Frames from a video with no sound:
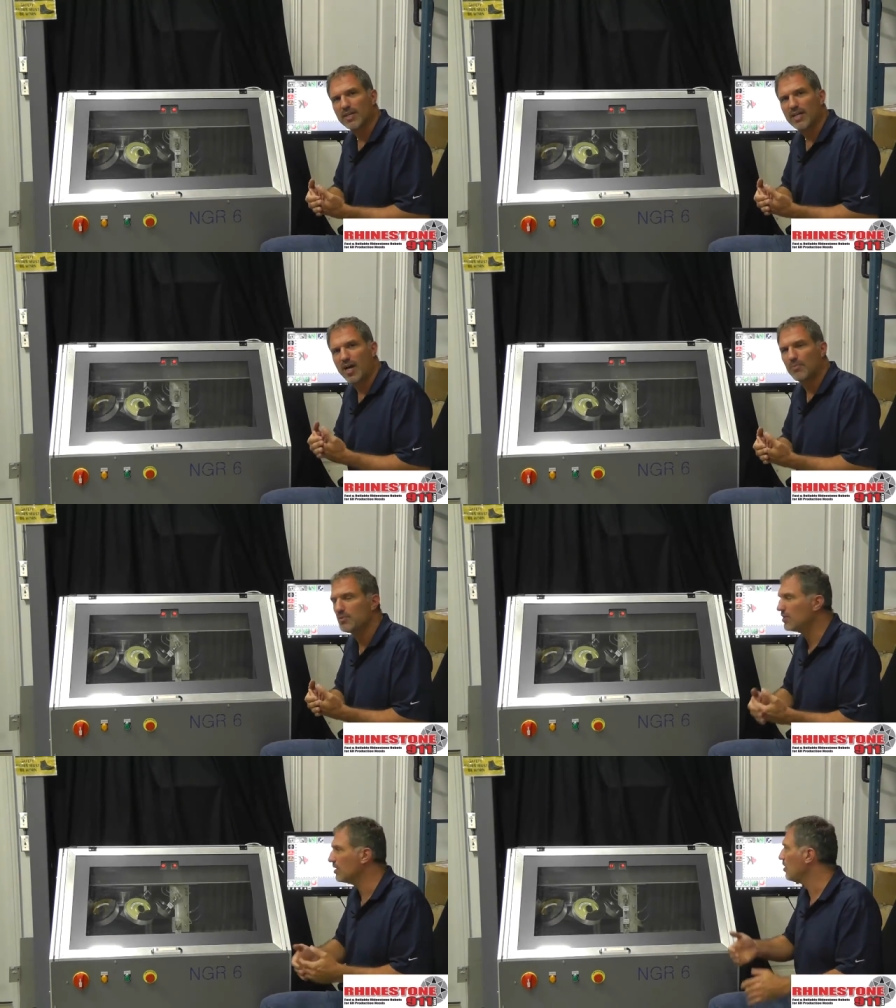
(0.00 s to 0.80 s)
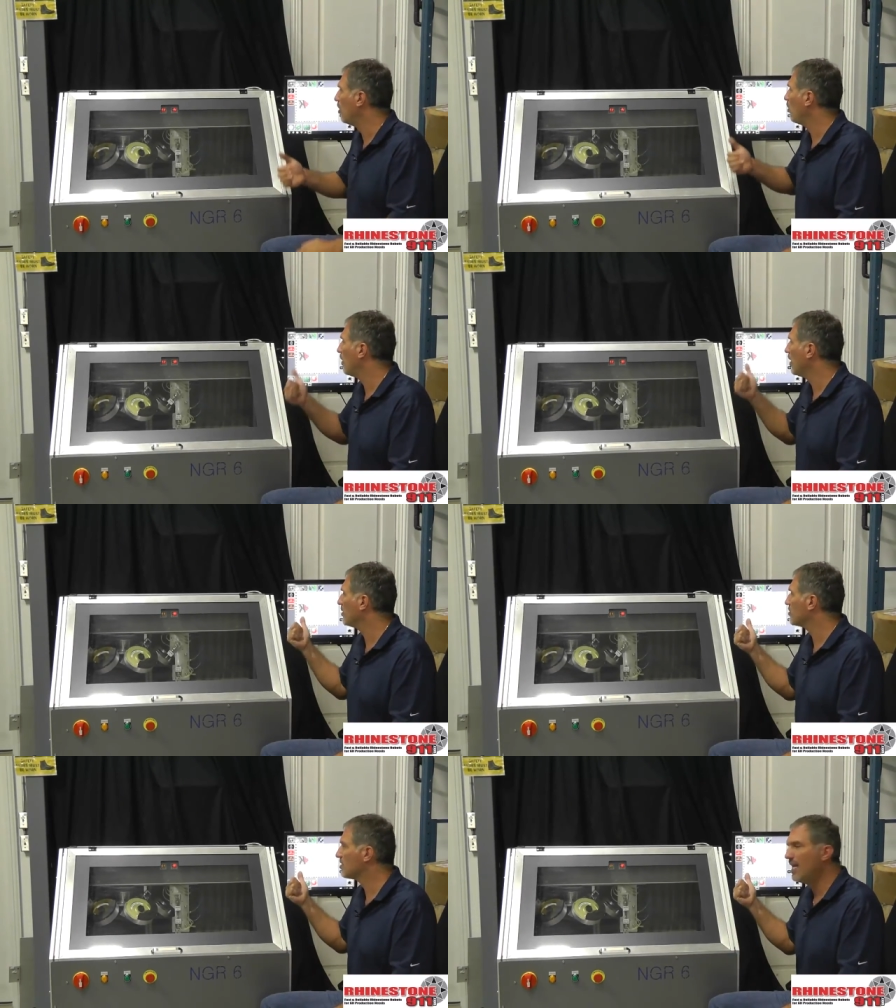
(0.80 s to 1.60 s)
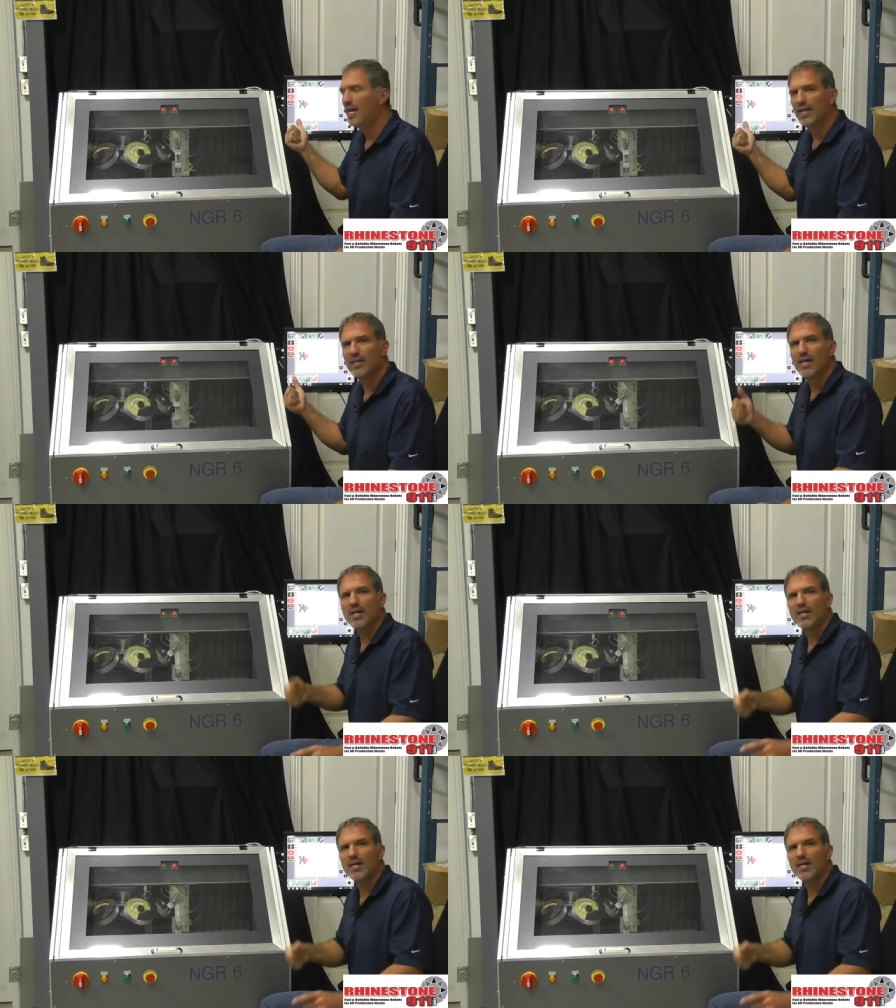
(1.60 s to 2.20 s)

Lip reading: And it helps you to know where you stand,